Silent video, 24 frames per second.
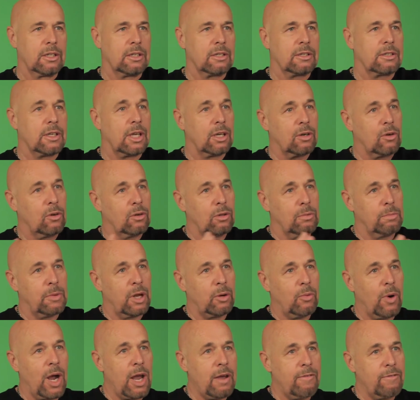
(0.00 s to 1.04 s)
So I called
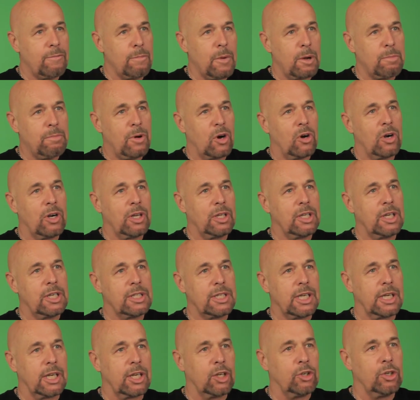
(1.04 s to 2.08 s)
my wife, my partner,
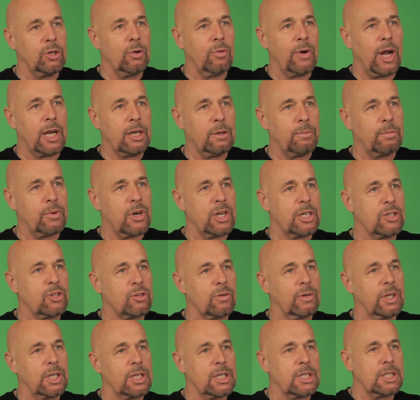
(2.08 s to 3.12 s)
and said, can you write a
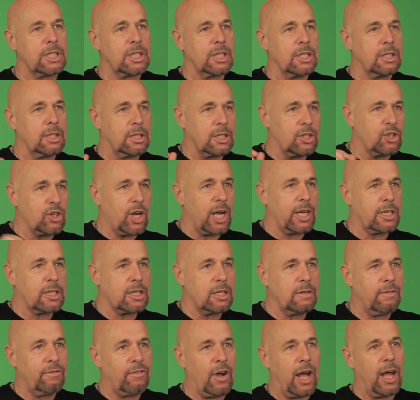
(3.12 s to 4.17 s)
press release that the
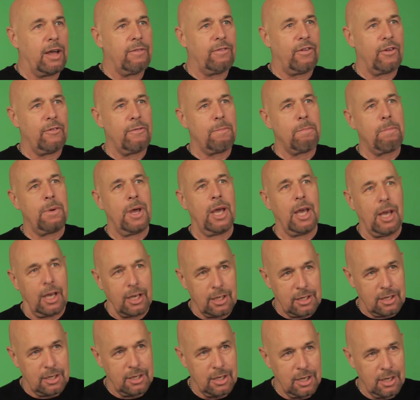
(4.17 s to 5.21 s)
Jackson 5 have
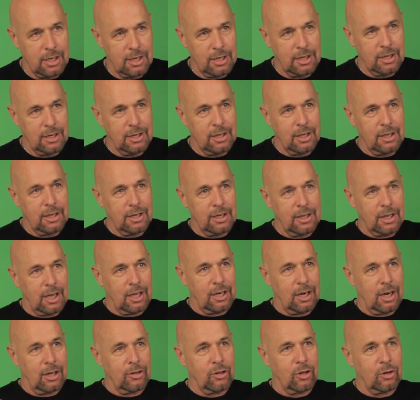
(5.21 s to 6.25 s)
picked
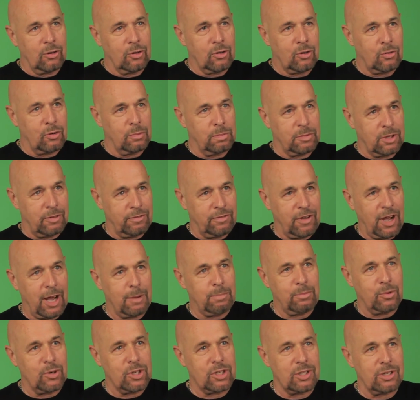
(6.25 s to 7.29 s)
an unknown group, the
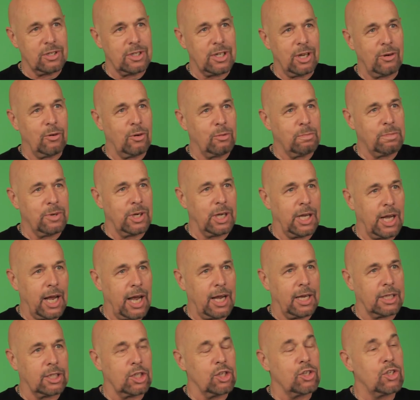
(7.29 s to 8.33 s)
Fat Boys, as their opening
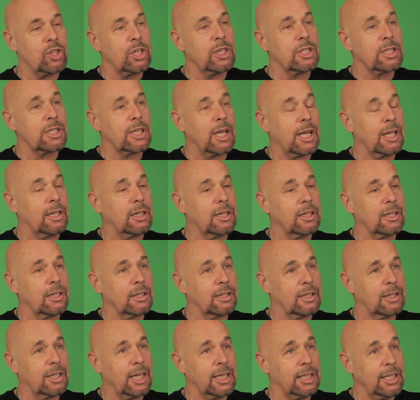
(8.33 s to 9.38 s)
act? And she said,
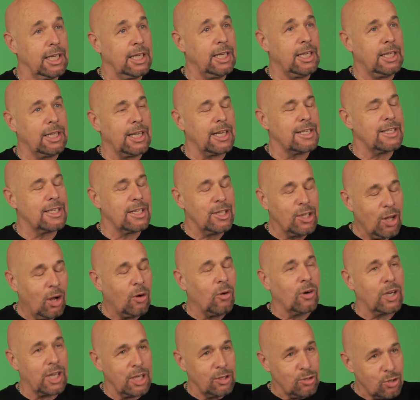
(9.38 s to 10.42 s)
they did? I said,
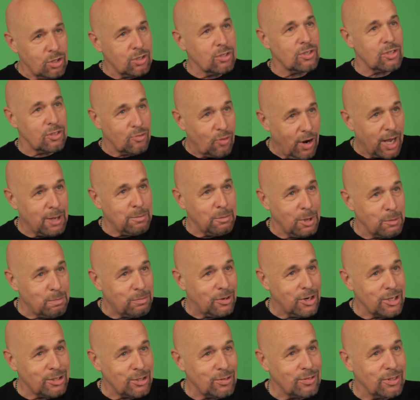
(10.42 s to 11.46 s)
no, can you just write me a
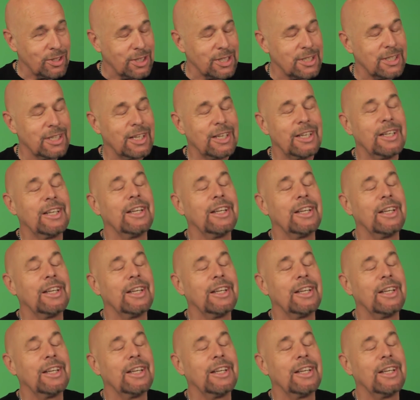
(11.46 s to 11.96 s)
press release?